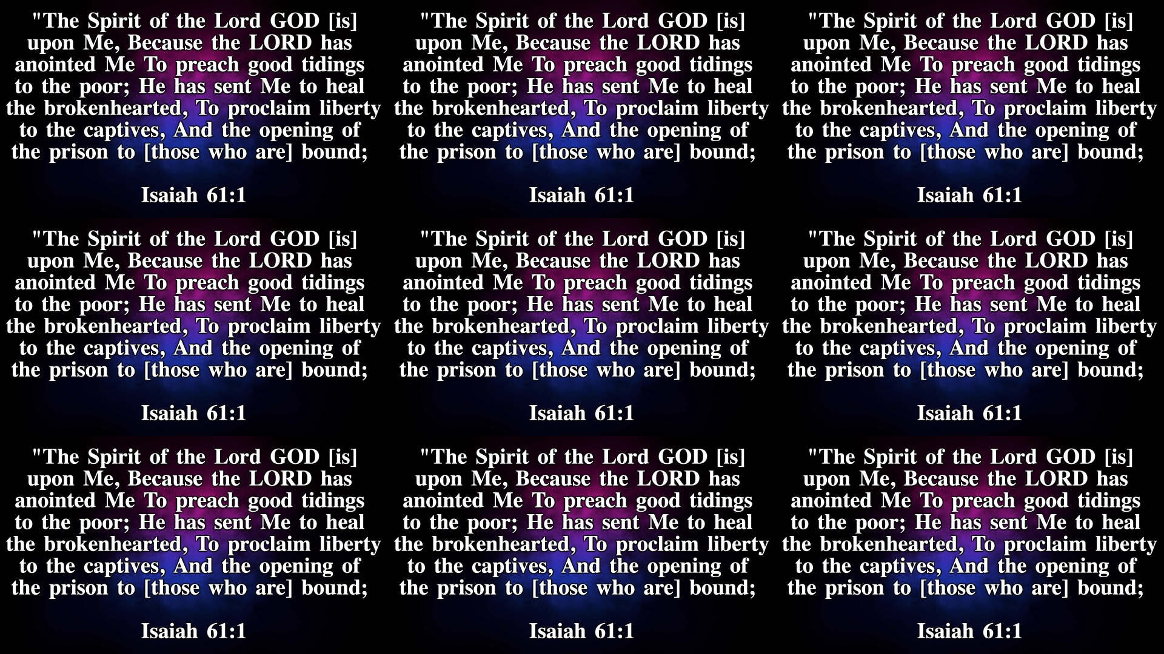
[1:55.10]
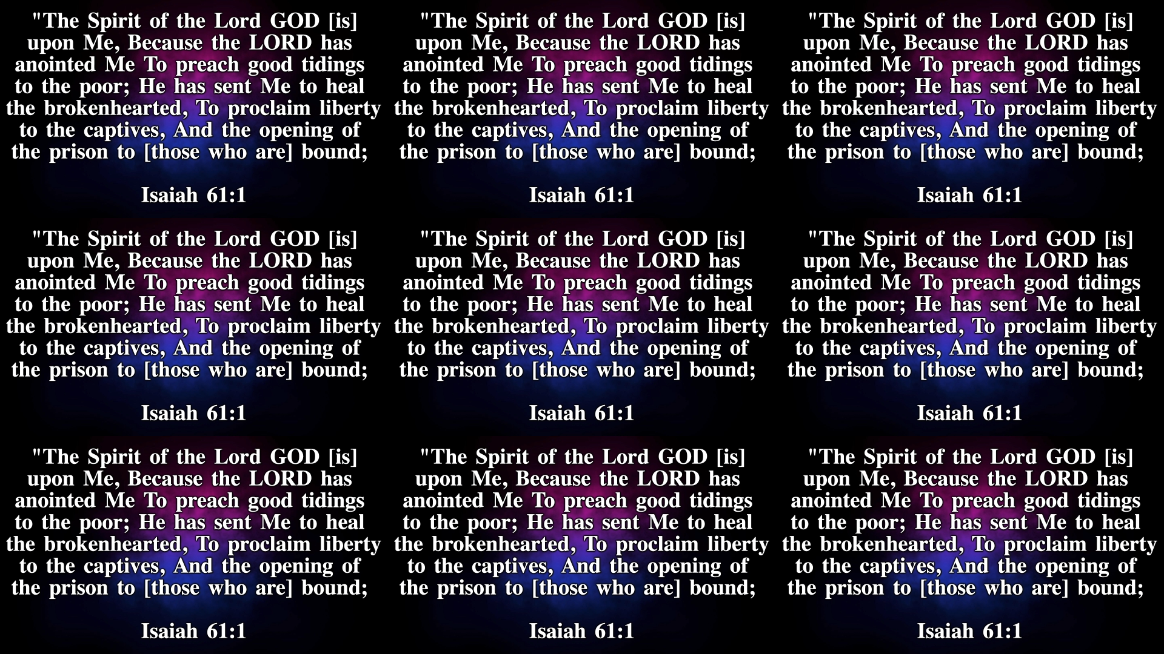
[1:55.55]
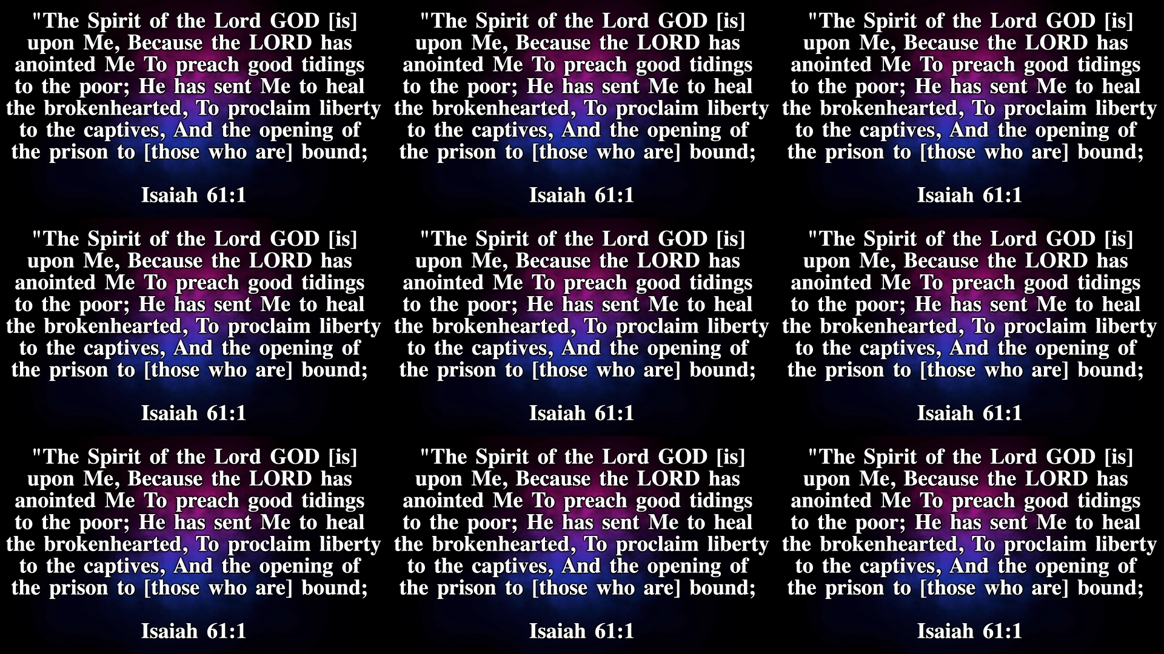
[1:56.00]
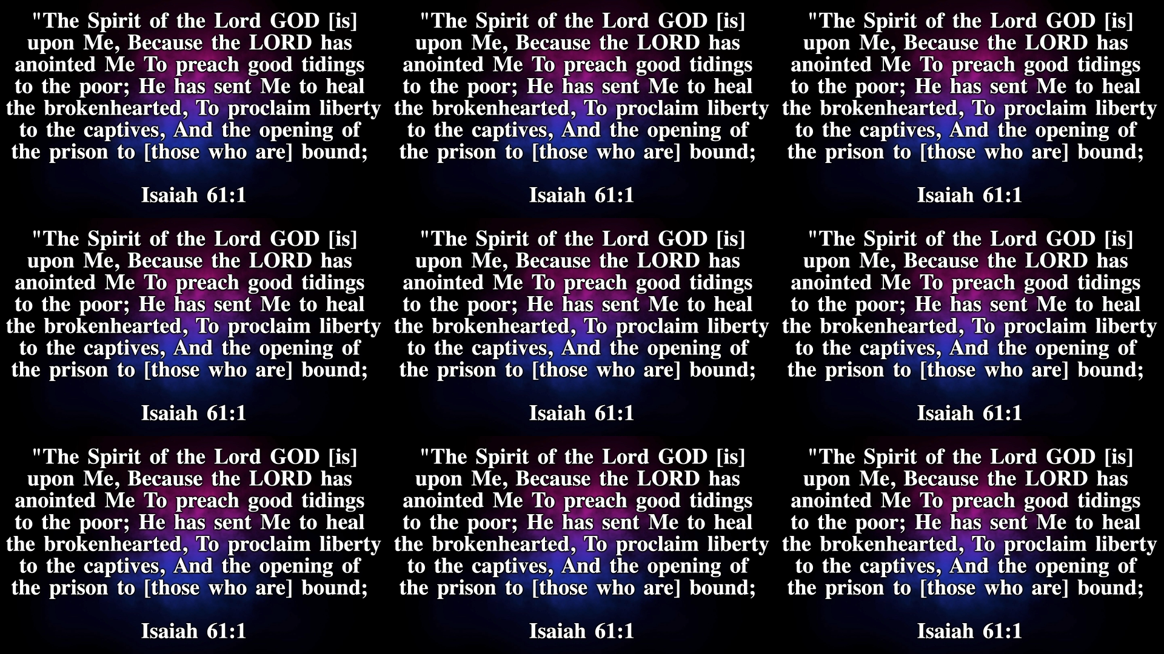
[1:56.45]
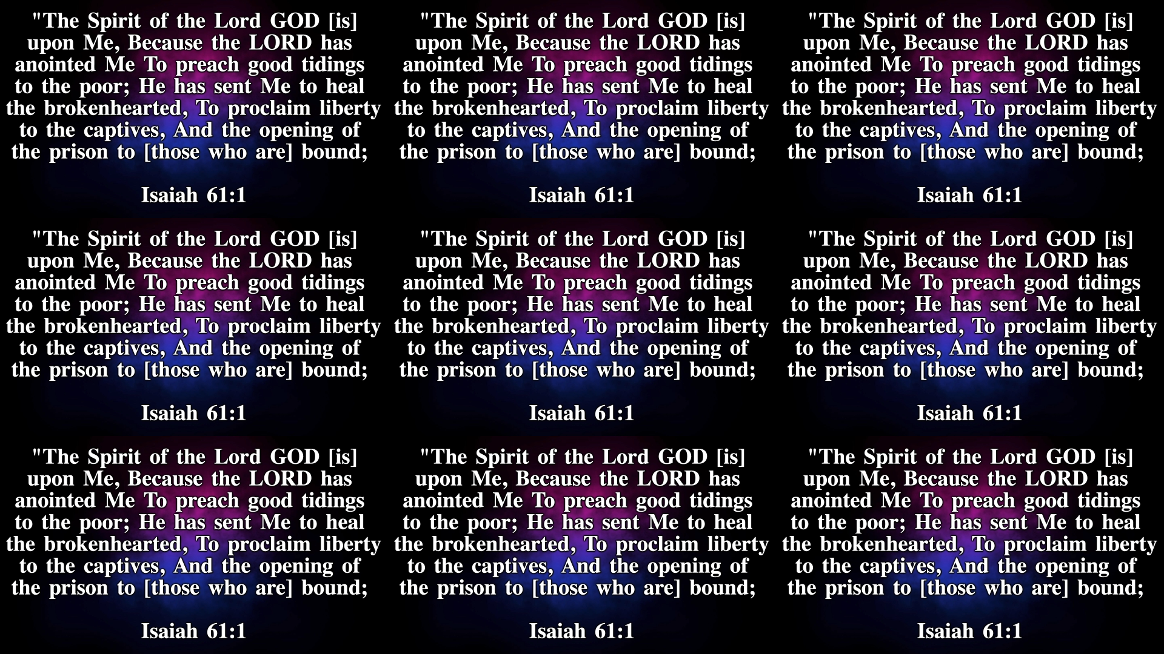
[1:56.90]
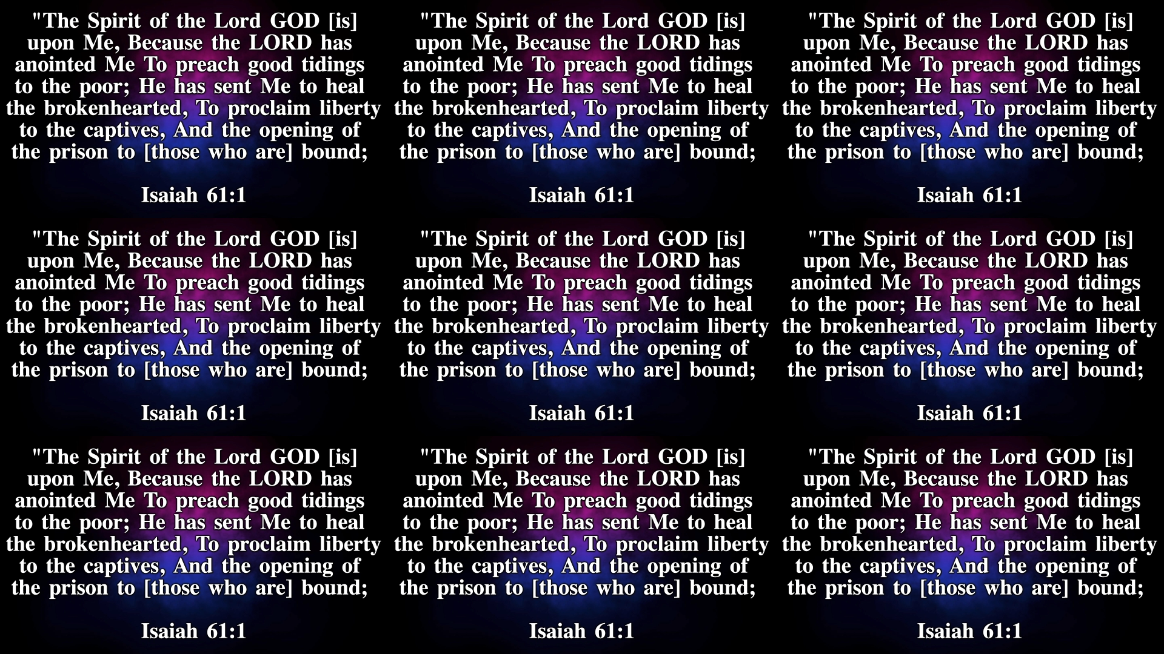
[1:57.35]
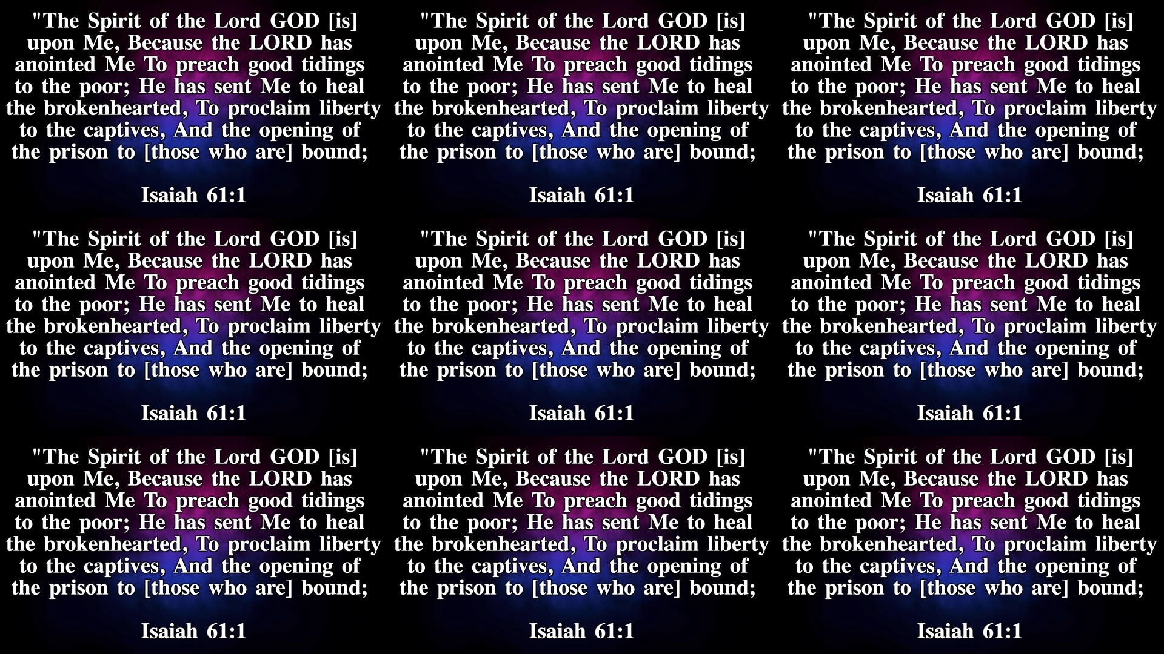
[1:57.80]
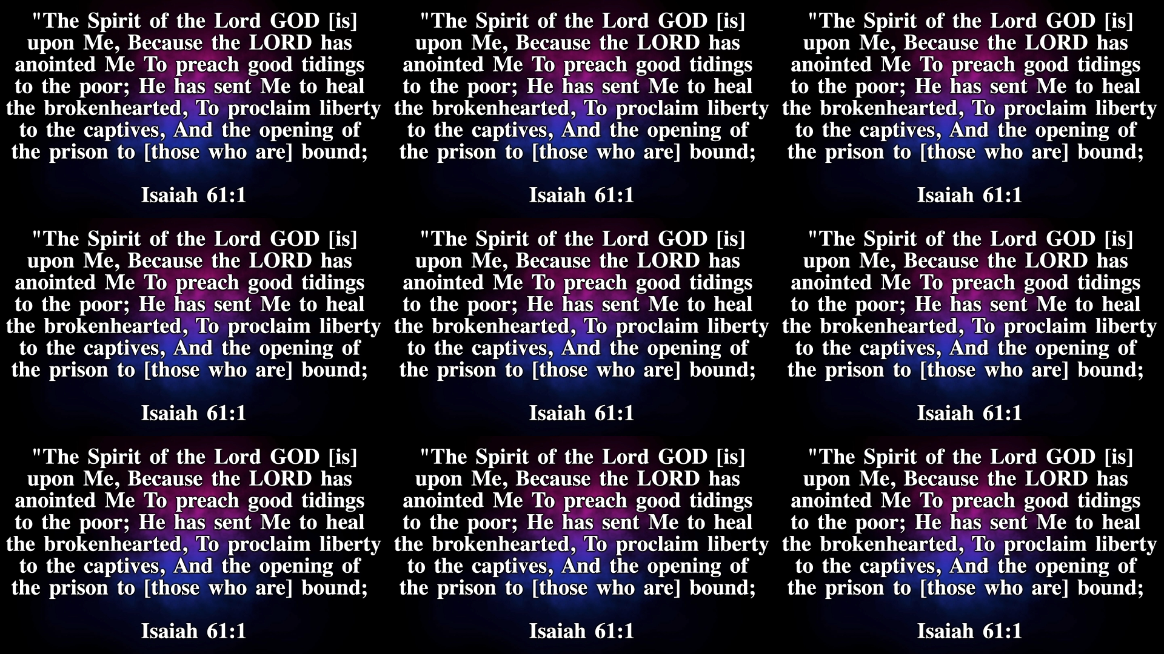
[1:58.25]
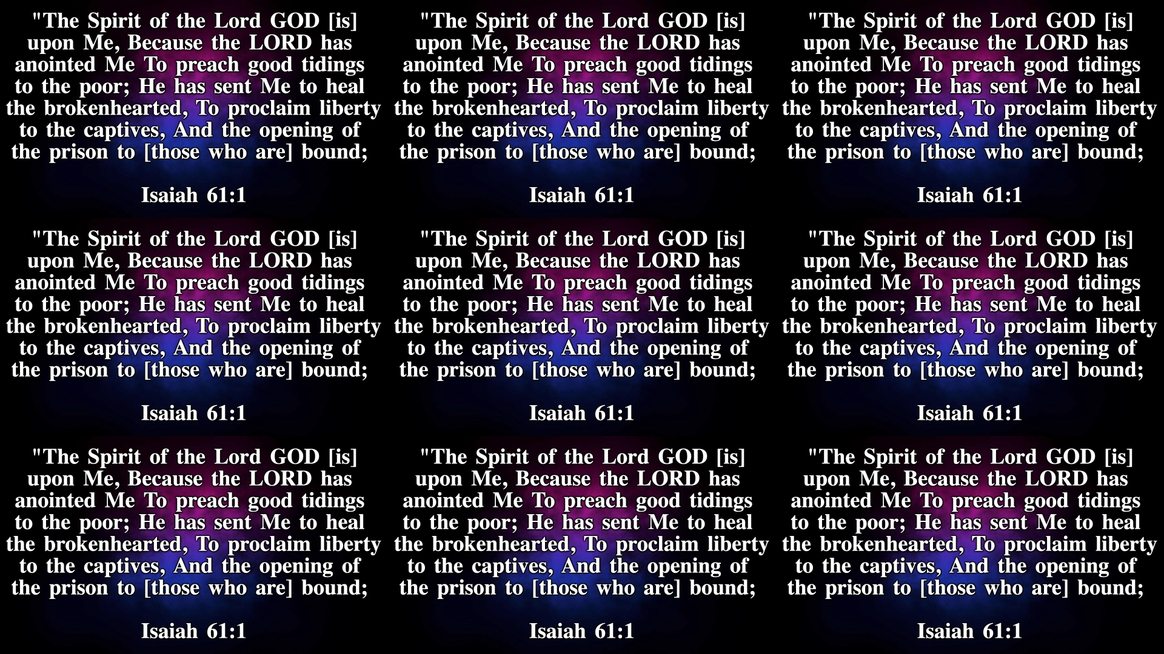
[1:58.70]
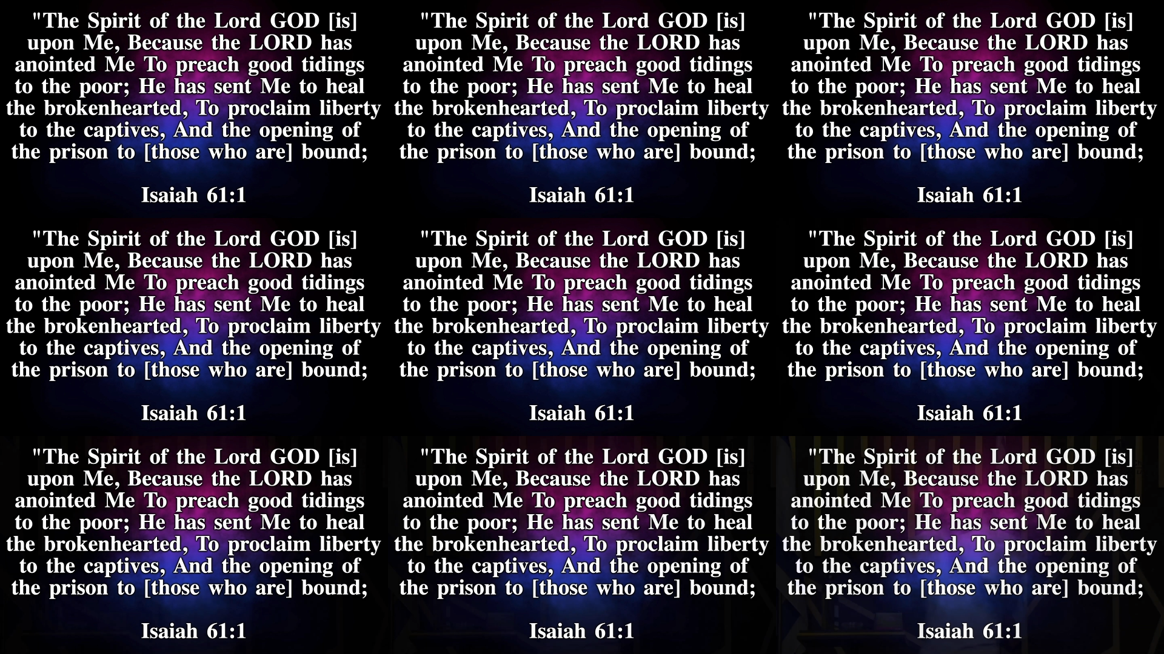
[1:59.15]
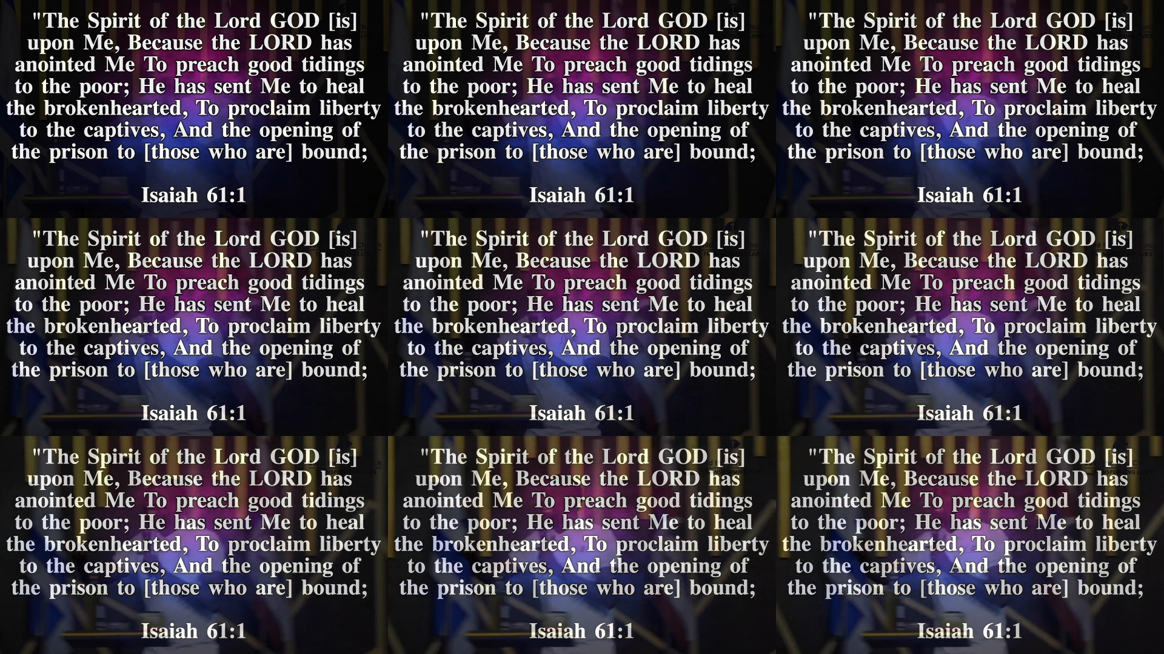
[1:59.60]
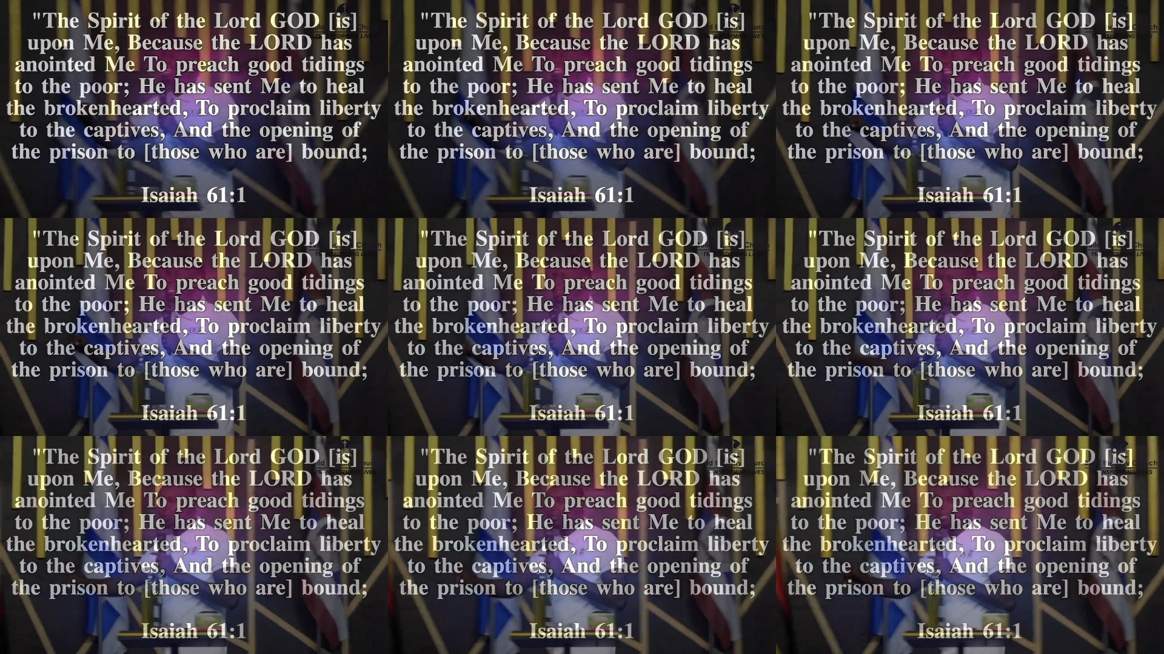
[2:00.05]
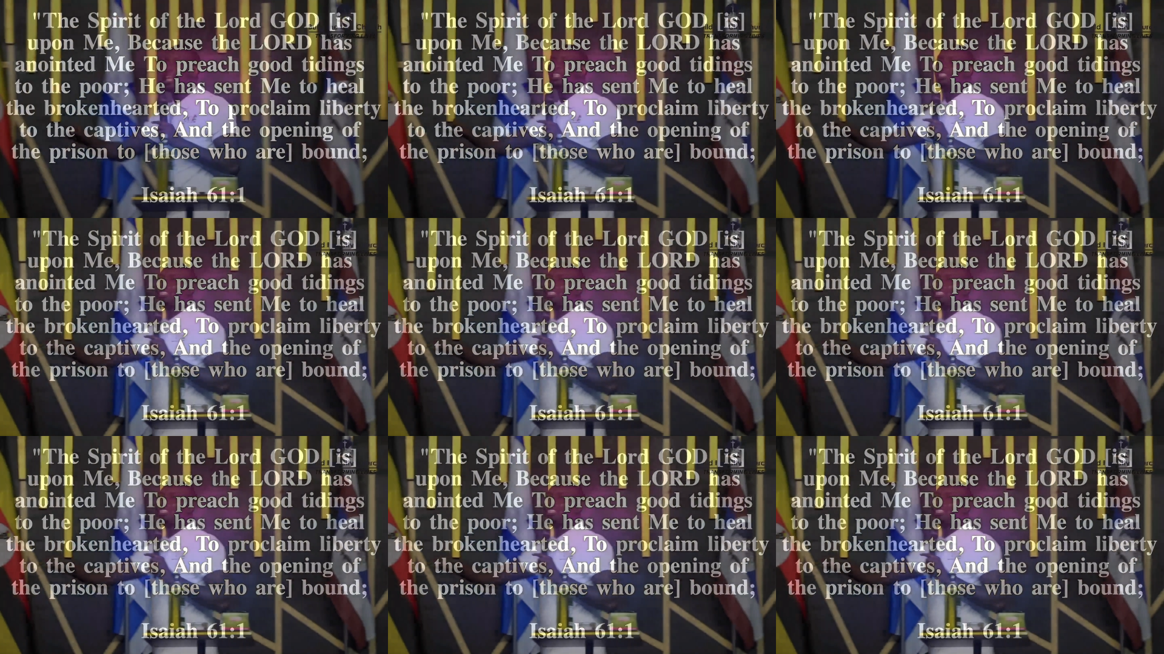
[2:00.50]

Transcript: [unreadable: no face in view]